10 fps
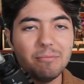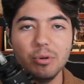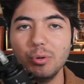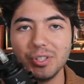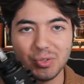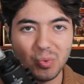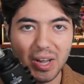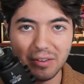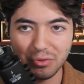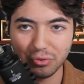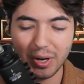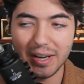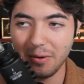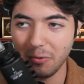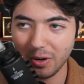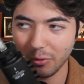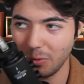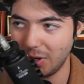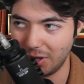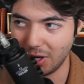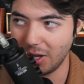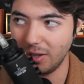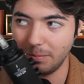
Buddhist way of trading, whatever you want to call it,